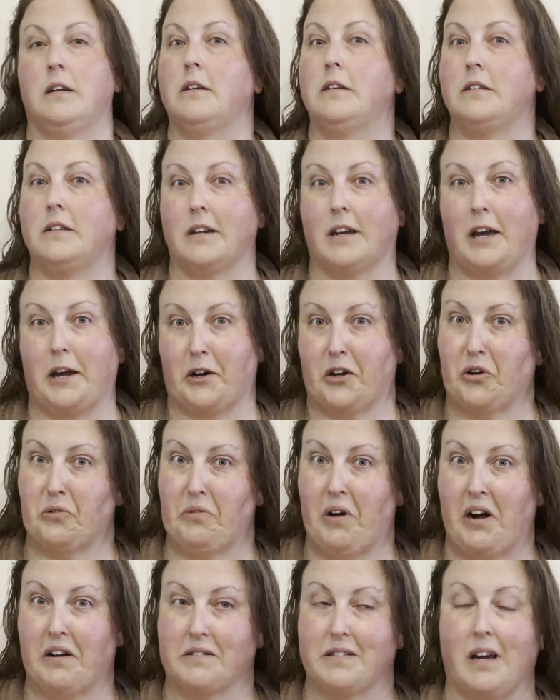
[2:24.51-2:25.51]
You can't go
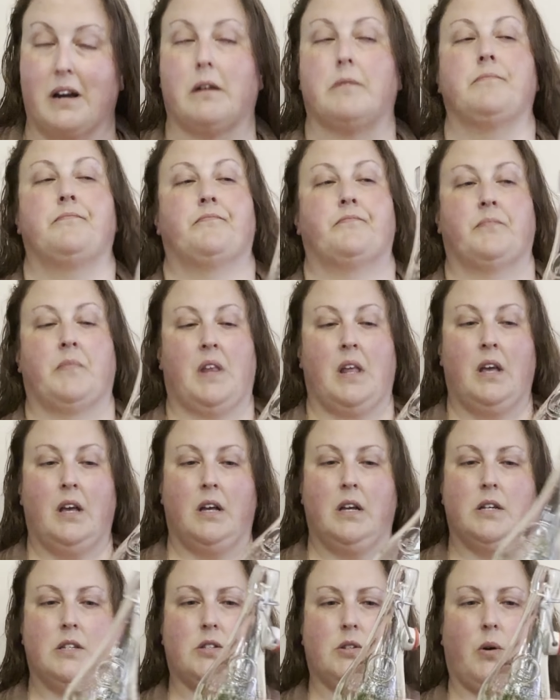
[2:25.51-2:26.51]
wrong there.
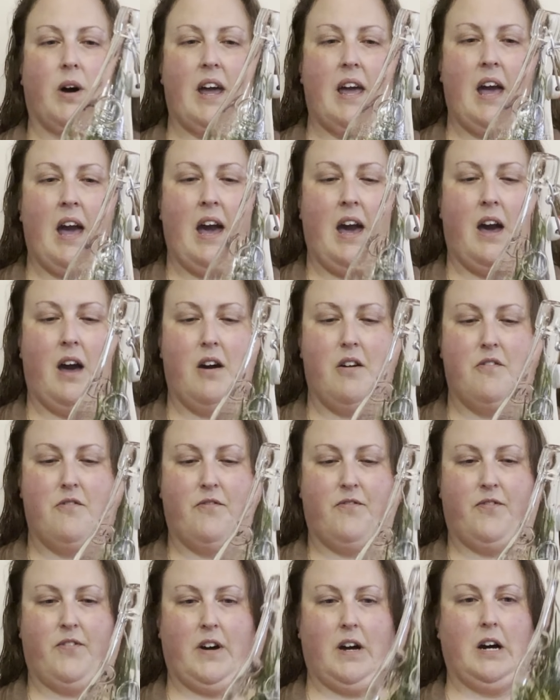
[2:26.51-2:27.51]
So I have